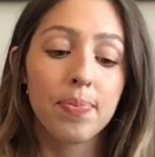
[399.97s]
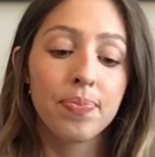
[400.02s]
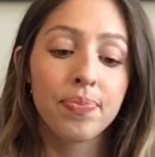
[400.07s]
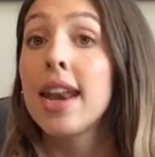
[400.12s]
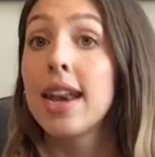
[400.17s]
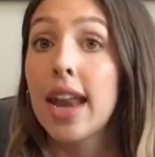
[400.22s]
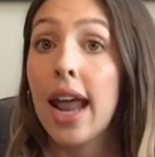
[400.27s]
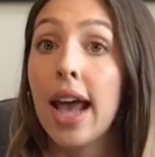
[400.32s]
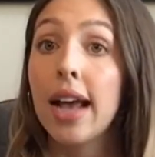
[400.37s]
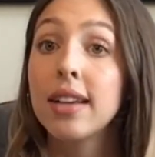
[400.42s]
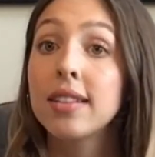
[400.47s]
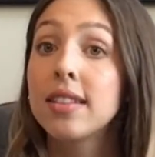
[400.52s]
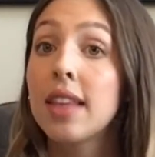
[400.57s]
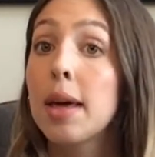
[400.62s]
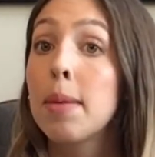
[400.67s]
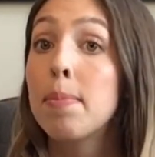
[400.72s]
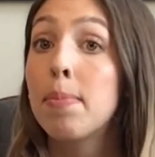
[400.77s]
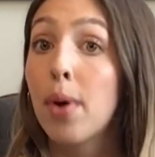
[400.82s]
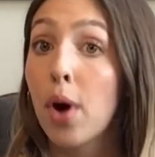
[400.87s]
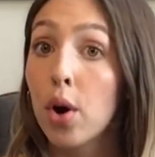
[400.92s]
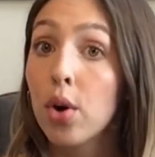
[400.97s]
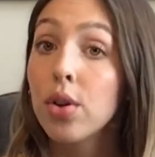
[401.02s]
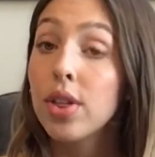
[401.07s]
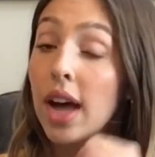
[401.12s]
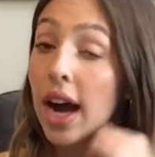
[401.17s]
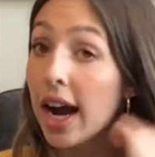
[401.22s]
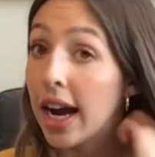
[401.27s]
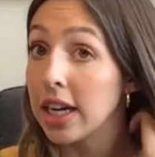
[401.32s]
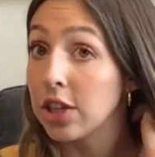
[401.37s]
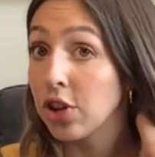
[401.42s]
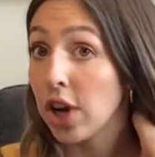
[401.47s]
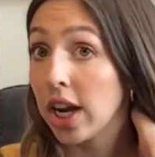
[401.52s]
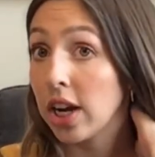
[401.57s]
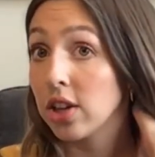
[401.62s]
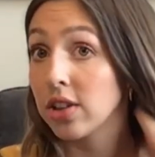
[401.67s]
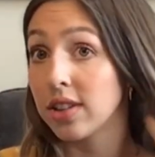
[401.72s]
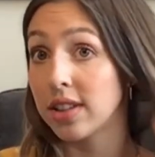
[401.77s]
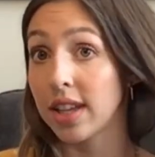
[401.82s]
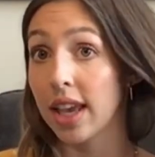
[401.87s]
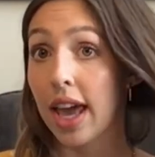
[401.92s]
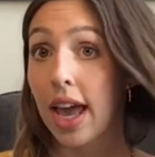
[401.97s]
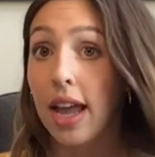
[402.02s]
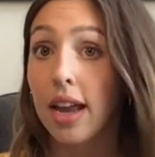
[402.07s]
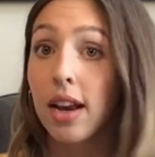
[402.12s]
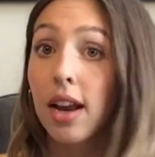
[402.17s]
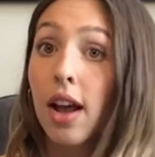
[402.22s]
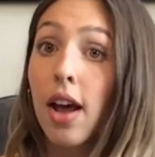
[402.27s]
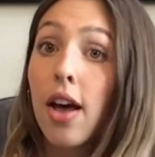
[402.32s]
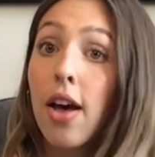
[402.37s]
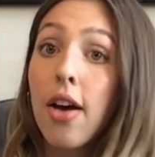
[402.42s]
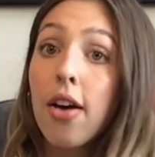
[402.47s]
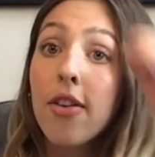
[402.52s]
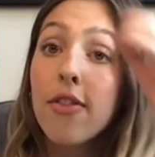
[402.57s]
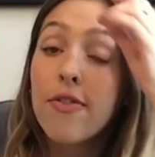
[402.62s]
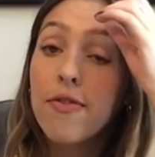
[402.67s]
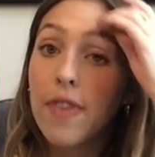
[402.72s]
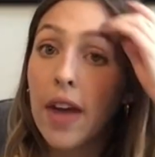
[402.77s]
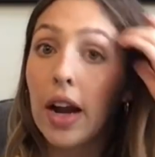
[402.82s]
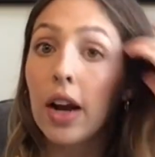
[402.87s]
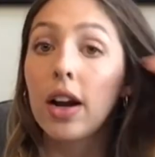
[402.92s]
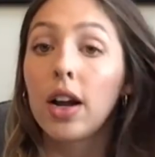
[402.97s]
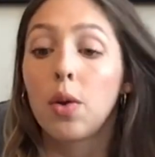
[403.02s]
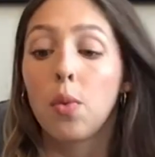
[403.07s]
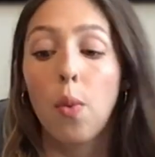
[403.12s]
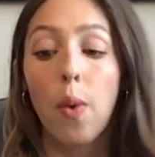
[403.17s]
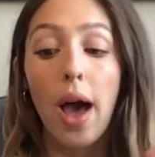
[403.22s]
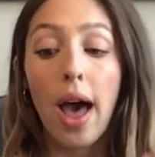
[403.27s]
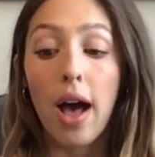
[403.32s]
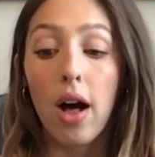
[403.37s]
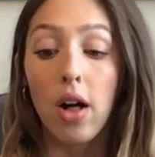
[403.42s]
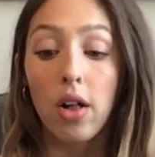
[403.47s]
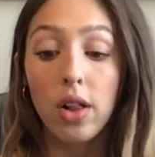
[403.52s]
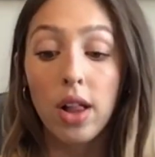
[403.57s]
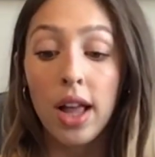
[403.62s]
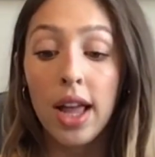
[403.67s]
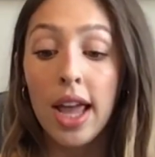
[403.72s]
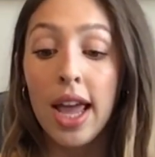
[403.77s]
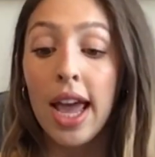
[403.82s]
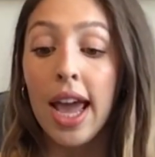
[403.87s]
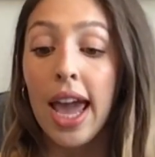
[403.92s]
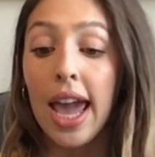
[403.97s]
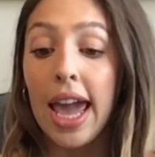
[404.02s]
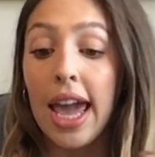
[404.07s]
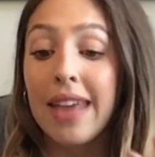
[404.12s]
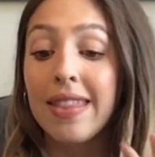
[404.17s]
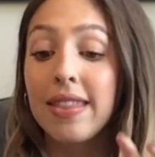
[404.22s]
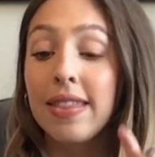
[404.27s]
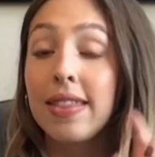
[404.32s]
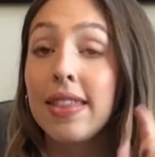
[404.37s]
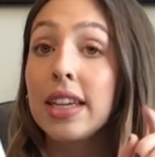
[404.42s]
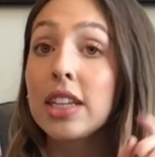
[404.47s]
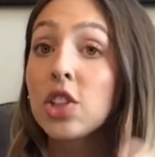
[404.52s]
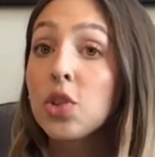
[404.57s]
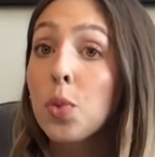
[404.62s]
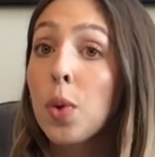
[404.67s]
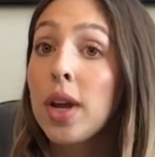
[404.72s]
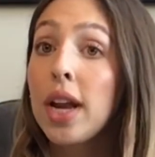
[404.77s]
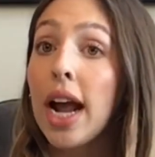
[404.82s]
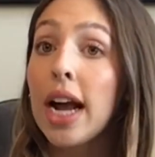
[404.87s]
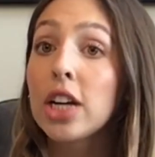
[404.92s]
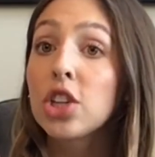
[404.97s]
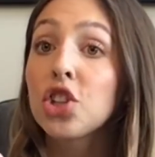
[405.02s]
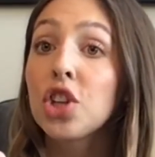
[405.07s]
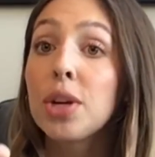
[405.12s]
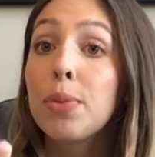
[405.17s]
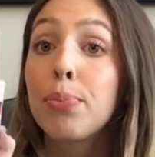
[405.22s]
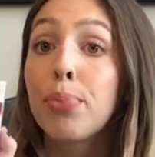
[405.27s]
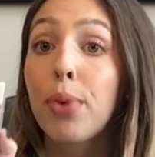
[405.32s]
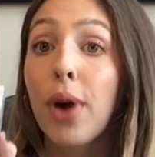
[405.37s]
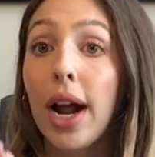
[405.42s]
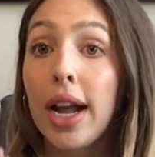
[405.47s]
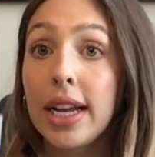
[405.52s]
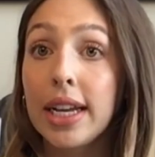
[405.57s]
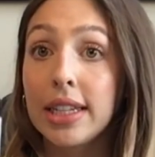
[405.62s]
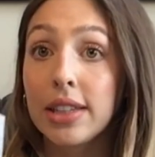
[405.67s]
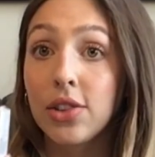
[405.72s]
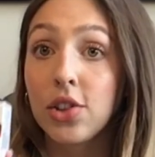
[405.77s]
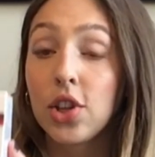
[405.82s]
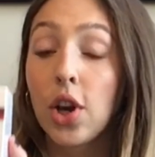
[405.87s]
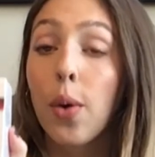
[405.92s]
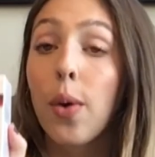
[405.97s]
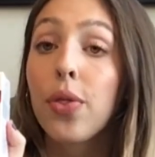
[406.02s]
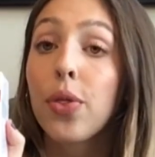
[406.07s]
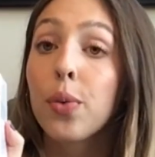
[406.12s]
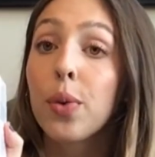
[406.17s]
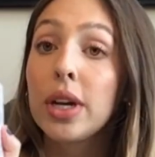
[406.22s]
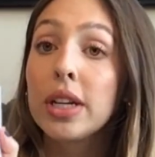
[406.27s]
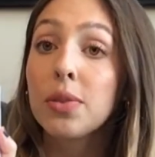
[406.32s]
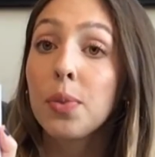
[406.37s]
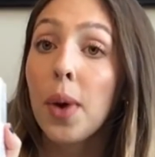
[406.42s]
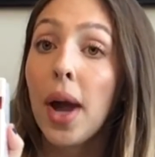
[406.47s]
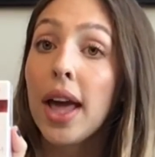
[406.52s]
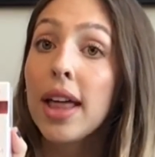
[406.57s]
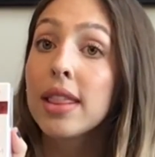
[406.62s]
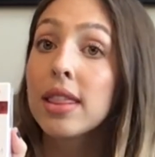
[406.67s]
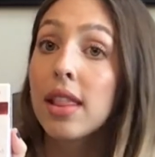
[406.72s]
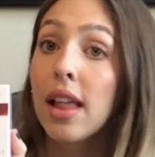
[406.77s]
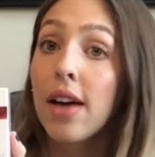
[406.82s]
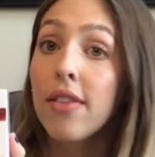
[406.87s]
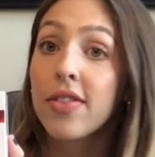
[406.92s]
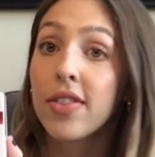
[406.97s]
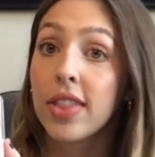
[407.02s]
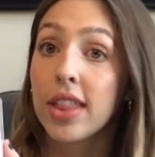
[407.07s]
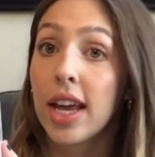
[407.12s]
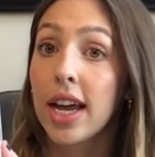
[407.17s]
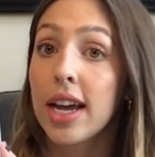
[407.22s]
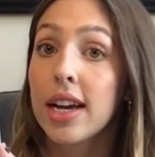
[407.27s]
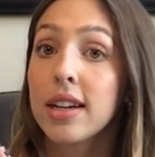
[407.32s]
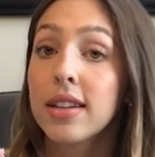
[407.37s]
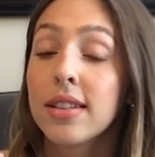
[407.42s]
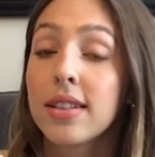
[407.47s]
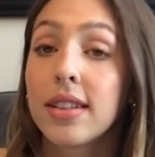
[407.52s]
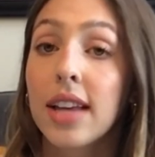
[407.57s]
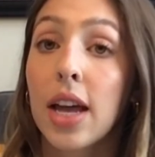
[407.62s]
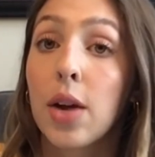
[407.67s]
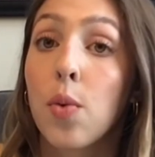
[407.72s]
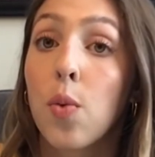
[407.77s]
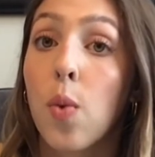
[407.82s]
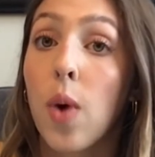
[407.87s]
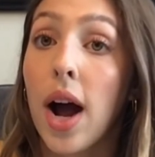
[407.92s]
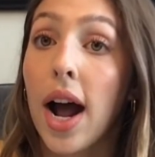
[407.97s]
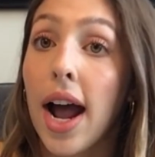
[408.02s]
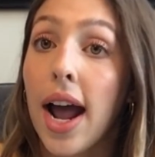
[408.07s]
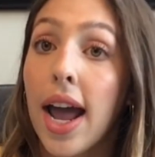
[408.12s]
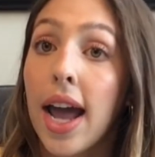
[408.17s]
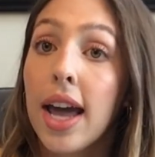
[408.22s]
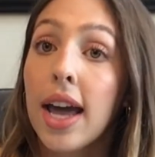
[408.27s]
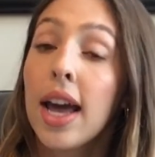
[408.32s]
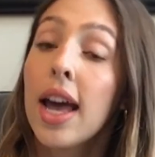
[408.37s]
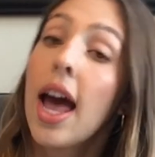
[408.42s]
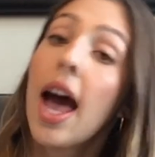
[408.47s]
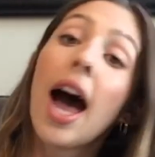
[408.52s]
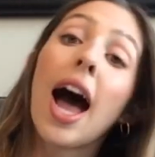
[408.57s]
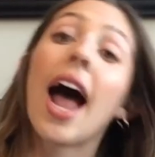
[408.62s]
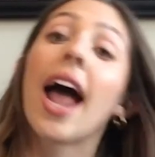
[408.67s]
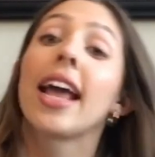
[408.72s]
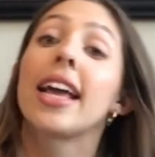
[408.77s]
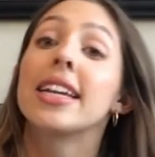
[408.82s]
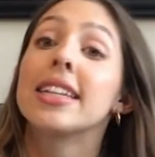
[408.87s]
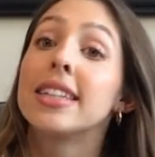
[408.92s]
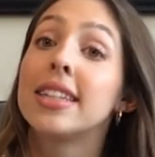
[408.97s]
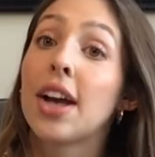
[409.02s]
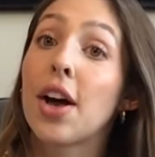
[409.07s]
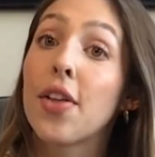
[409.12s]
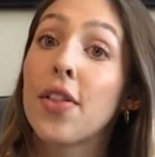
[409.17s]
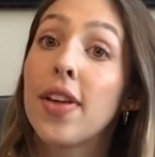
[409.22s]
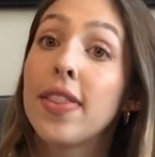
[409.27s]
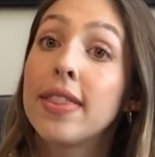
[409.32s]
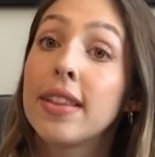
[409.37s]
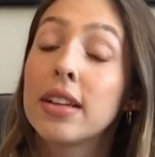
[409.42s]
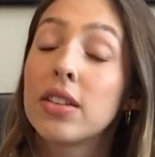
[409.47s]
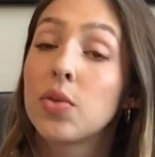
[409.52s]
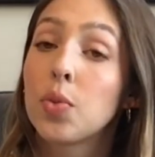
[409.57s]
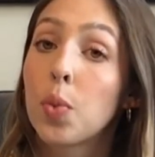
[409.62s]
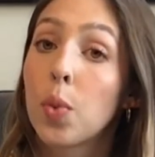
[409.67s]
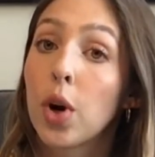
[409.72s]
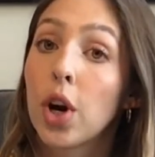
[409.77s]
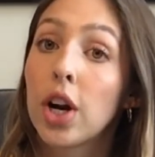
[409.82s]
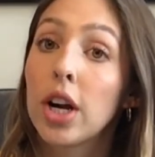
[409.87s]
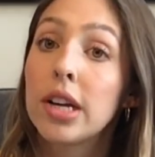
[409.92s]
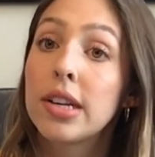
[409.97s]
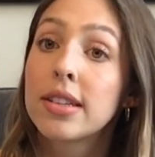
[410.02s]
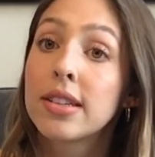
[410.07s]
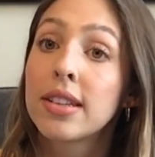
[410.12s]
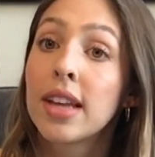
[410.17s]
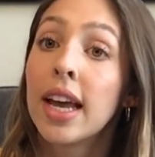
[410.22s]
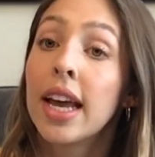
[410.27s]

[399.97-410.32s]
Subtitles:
Next, they both hydrate your skin very well. And this one actually brightens. So the reason why I love this and why I can tell that this works